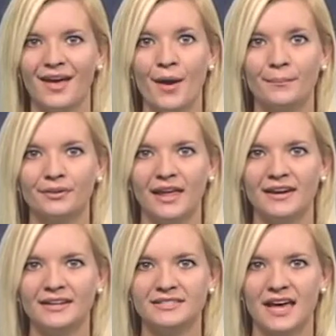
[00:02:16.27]

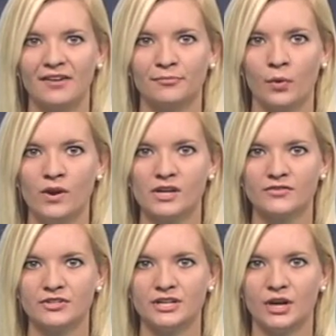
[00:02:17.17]
Planning to have pork
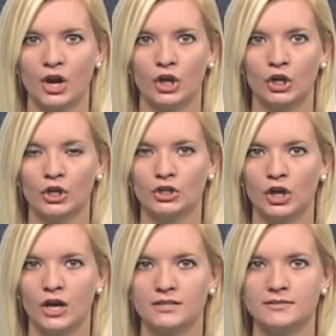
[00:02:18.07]
for dinner could
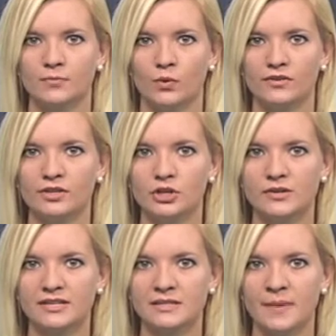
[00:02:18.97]
cost more than you
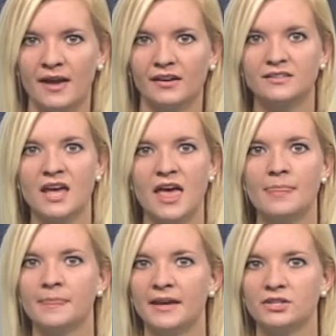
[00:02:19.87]
expect,
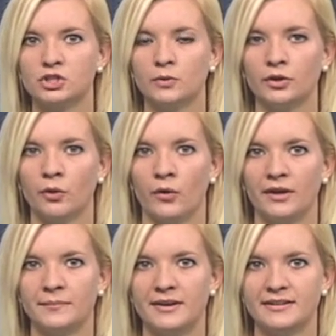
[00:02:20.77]
thanks to a
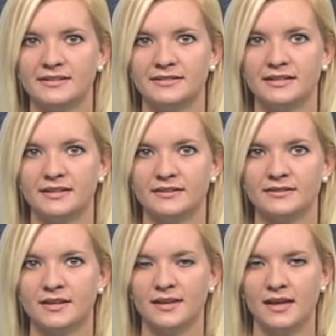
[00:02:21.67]
growing pig disease.
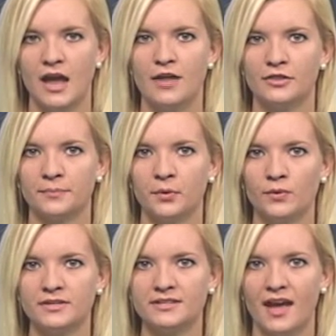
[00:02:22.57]
The
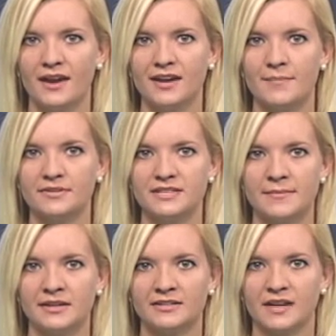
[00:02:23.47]
porcine
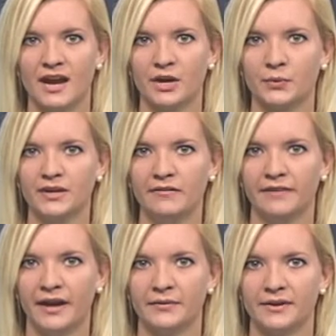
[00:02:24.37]
epidemic diarrhea
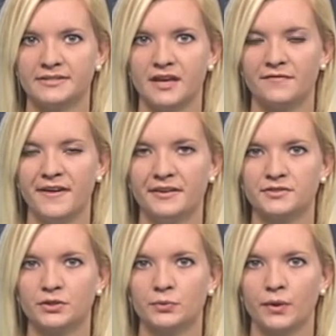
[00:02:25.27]
virus affects
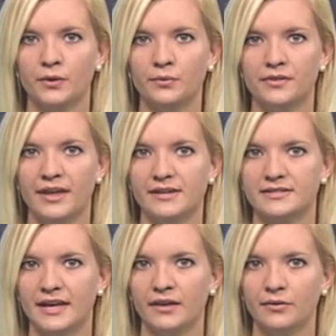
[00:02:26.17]
the growth and
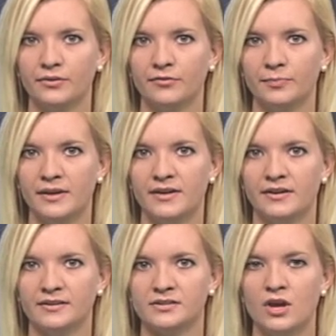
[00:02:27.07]
health of
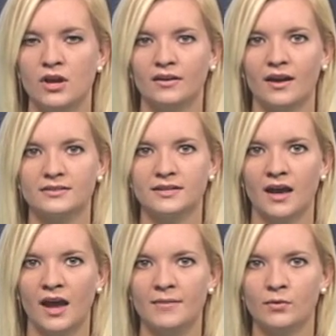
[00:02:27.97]
pigs, causing
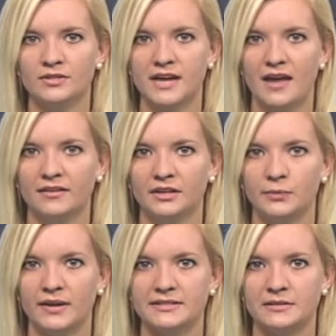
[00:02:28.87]
high mortality
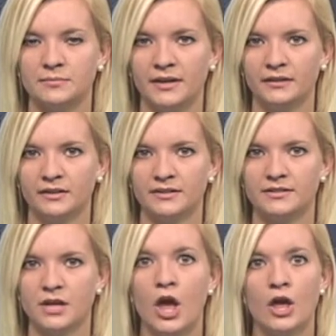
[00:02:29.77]
rates in piglets,
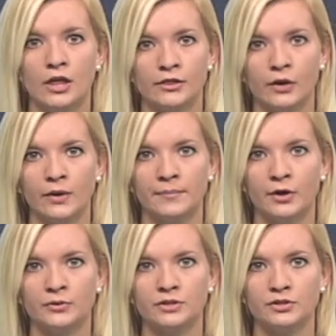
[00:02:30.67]
though it
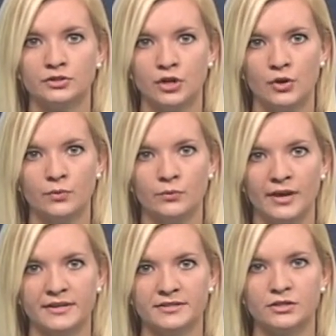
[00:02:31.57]
poses no
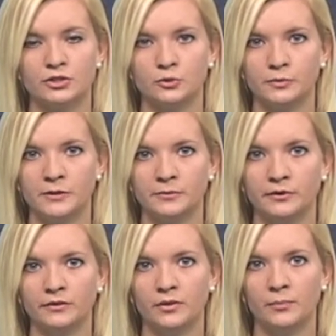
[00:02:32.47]
risk to
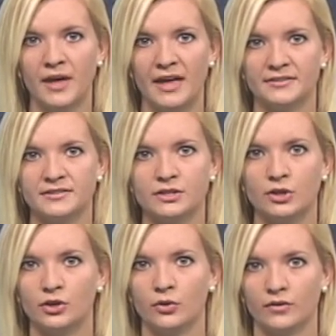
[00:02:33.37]
people, pets,
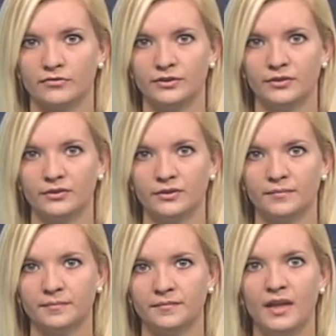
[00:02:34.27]
nor food.
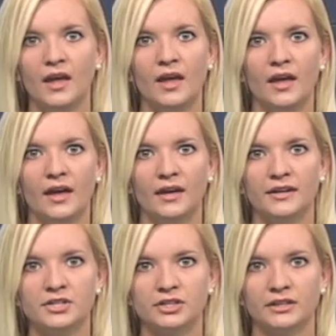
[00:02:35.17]

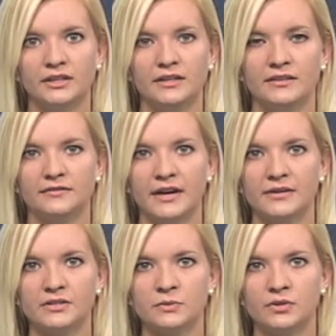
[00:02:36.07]
Initially, the
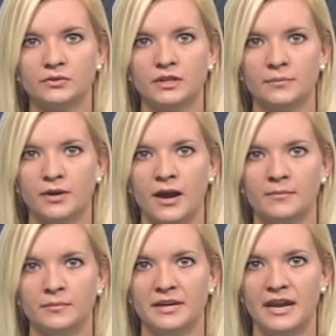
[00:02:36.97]
virus was only a
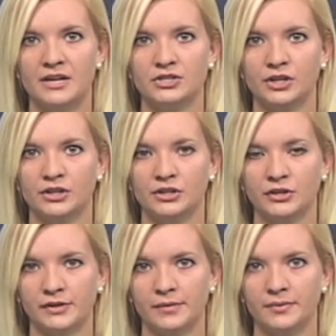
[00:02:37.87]
problem in Asia and
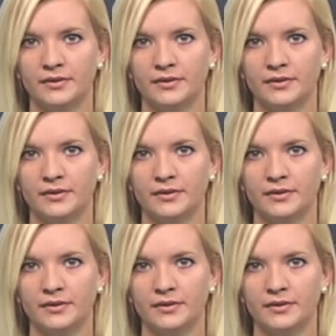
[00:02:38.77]
Europe.